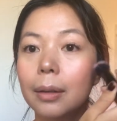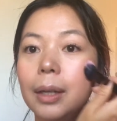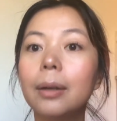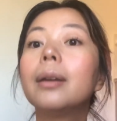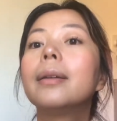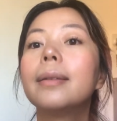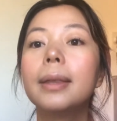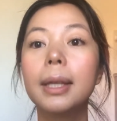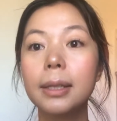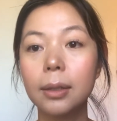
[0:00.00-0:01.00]
There,
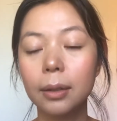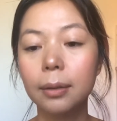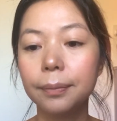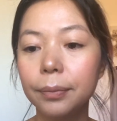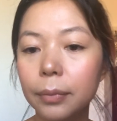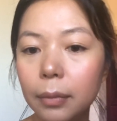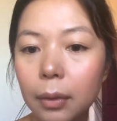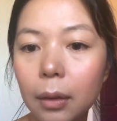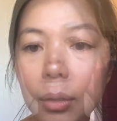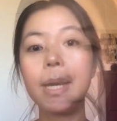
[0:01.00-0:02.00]
that's good.
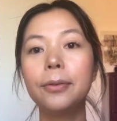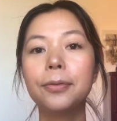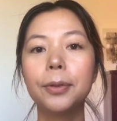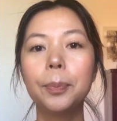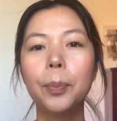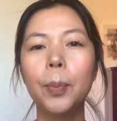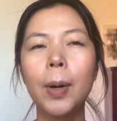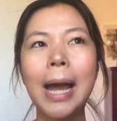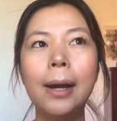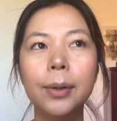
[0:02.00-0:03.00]
Now for
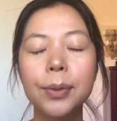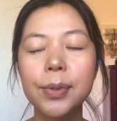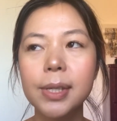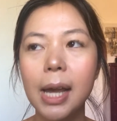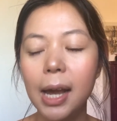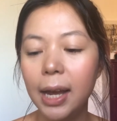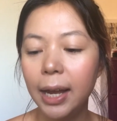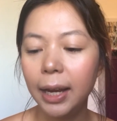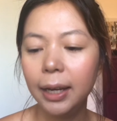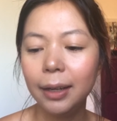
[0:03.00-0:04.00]
brows,
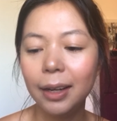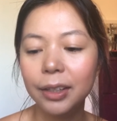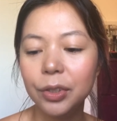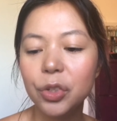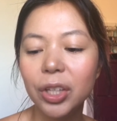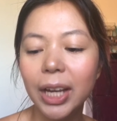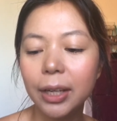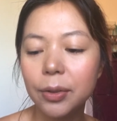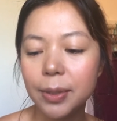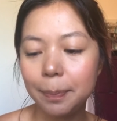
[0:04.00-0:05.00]
I usually
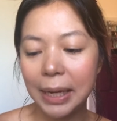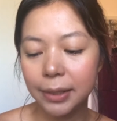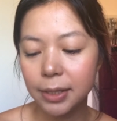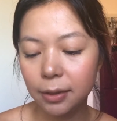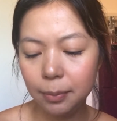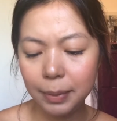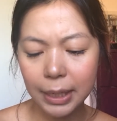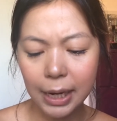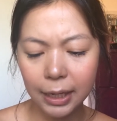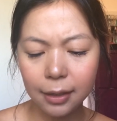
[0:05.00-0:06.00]
use a pencil, but
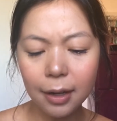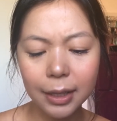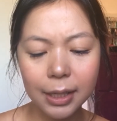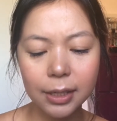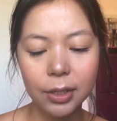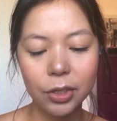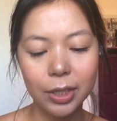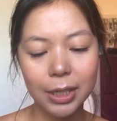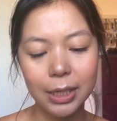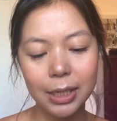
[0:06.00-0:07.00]
I got this
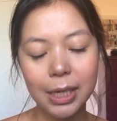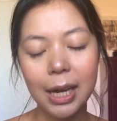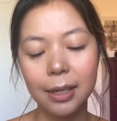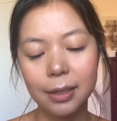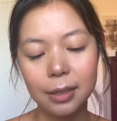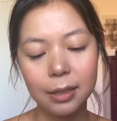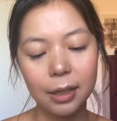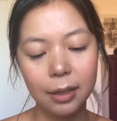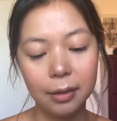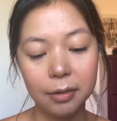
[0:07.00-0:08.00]
just to test,
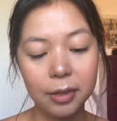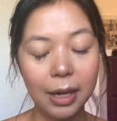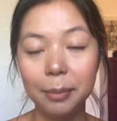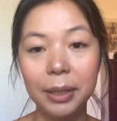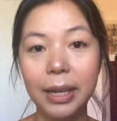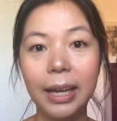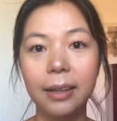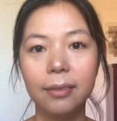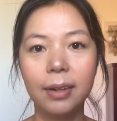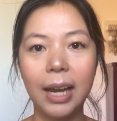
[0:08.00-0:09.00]
and I mean
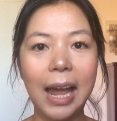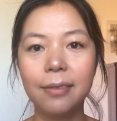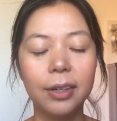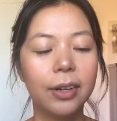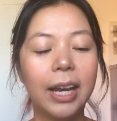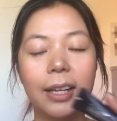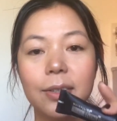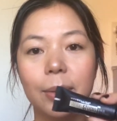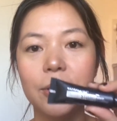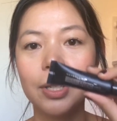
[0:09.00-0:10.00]
I have it on hand,
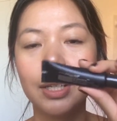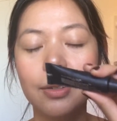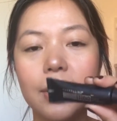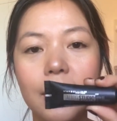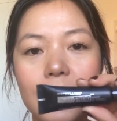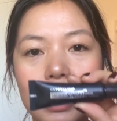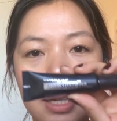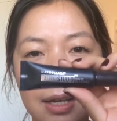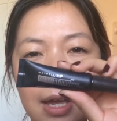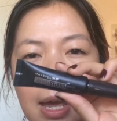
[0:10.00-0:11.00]
so I'm just gonna use it. It's
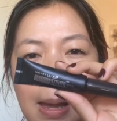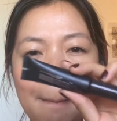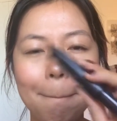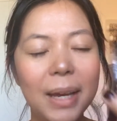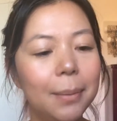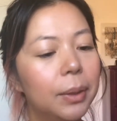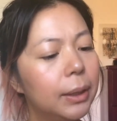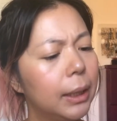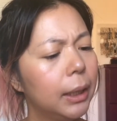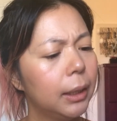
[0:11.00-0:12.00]
the
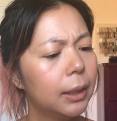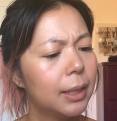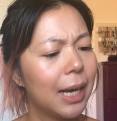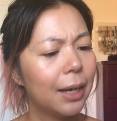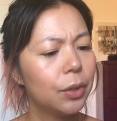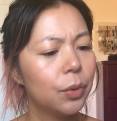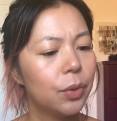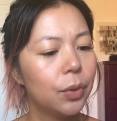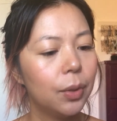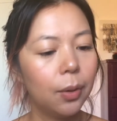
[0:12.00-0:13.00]
Maybelline Tattoo
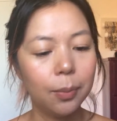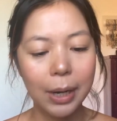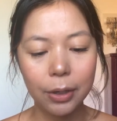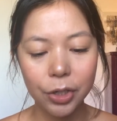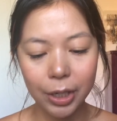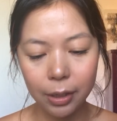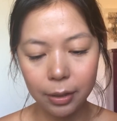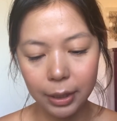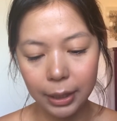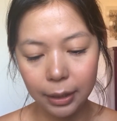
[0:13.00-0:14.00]
Studio Brow
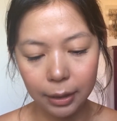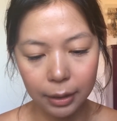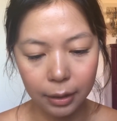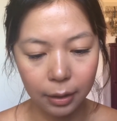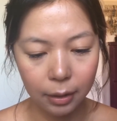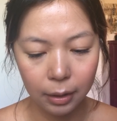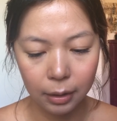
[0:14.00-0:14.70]
Gel in